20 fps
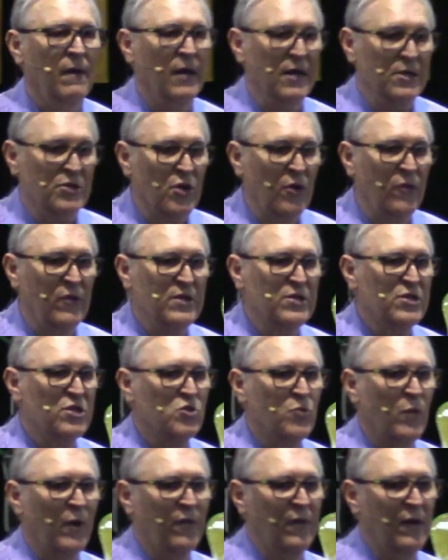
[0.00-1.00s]
And so this
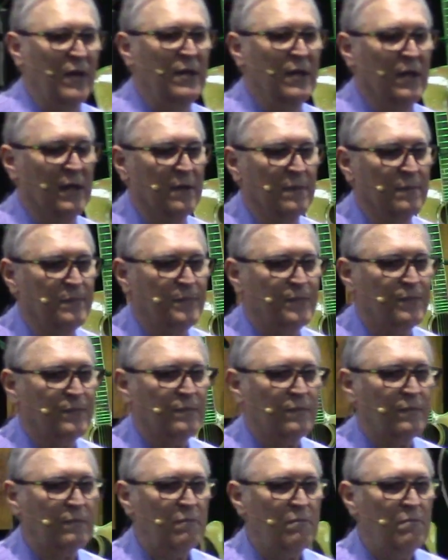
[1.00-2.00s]
is what they did.
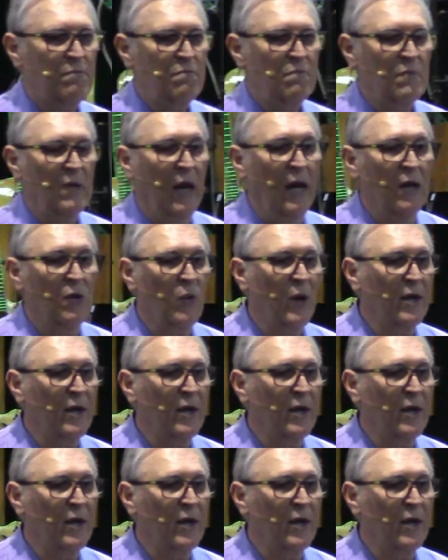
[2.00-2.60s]
And